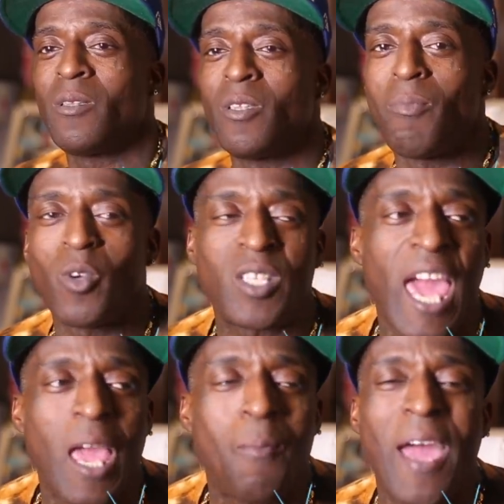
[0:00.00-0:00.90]
The most
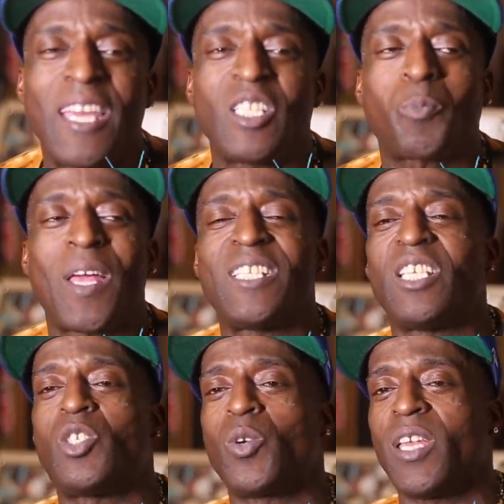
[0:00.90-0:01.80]
game bangingest place
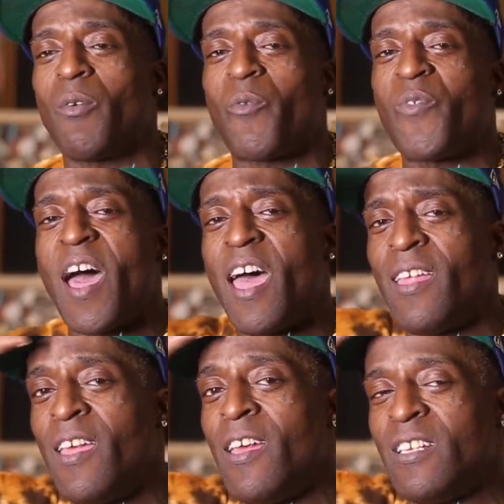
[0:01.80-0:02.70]
that you could ever
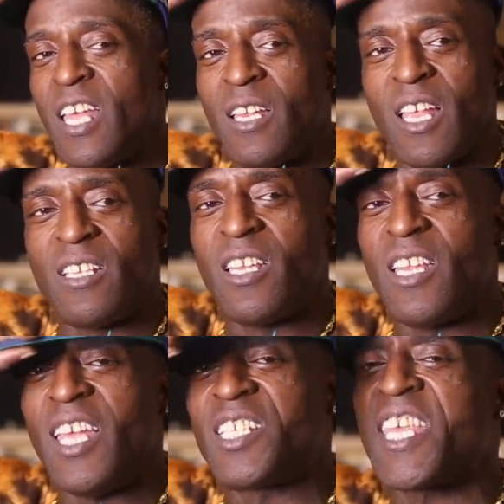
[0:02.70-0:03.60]
find. That, that
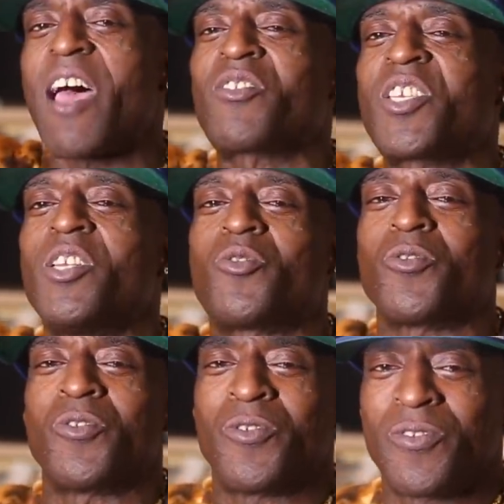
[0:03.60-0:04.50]
in South
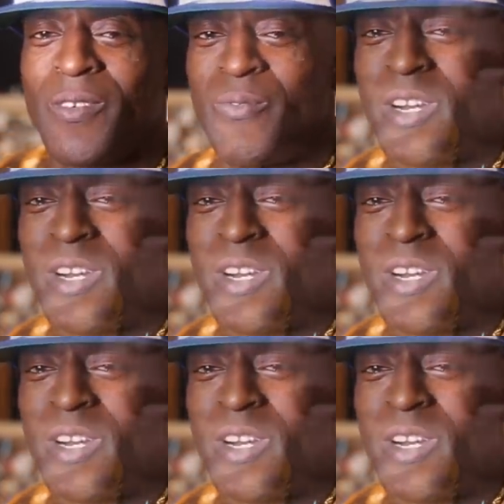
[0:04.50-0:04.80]
Central. Right.